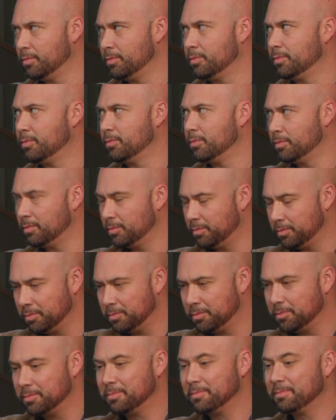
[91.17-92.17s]

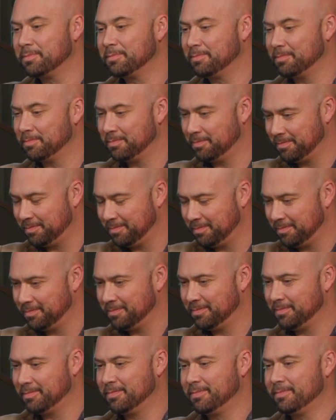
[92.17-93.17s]

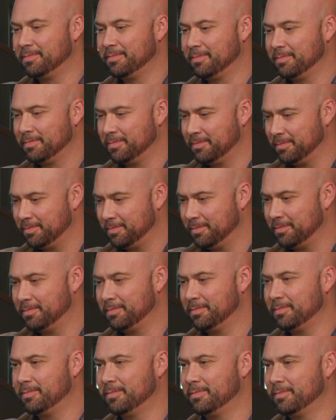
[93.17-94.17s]

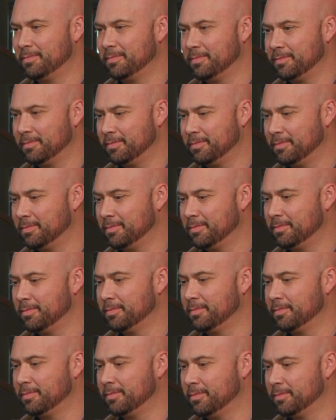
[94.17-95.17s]

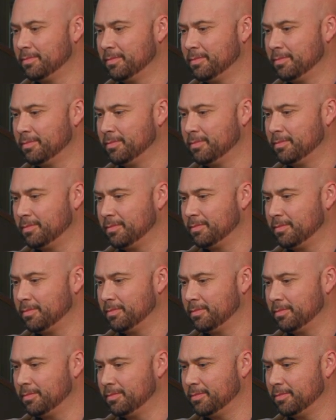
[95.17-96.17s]

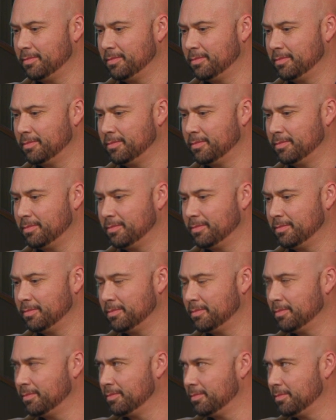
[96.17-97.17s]

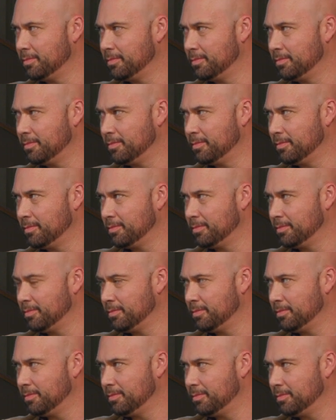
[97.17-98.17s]

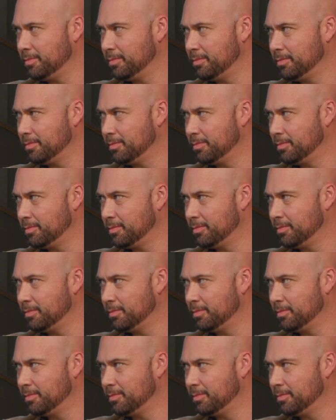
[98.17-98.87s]
This person isn't speaking.